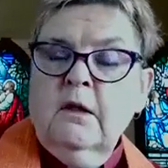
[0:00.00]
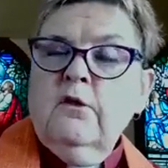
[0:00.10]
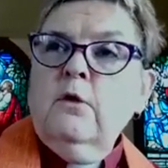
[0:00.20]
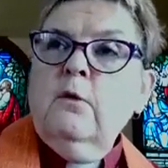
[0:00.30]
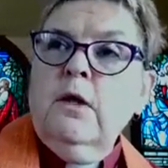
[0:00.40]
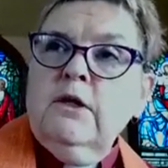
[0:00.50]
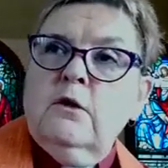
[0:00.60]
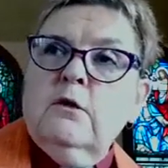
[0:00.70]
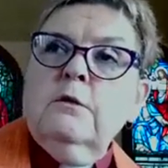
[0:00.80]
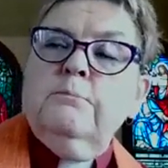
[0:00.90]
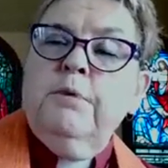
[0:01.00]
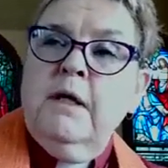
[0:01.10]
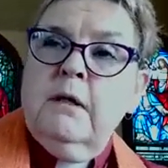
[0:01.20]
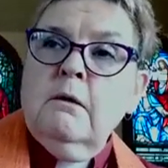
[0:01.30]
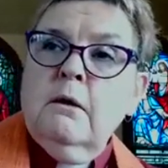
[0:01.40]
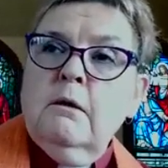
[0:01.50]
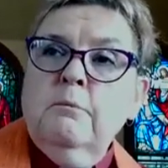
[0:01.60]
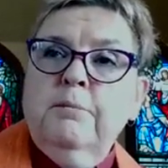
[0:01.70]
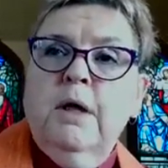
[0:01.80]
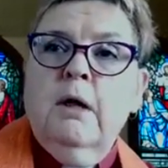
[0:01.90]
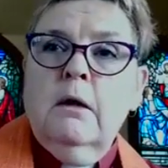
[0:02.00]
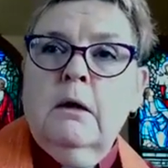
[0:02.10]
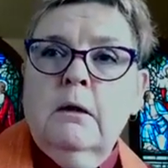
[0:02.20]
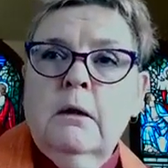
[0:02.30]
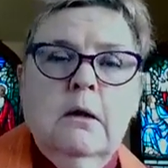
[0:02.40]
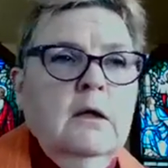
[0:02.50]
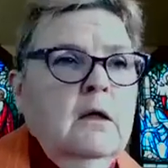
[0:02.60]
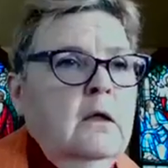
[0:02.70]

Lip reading: So what could Peter, Paul,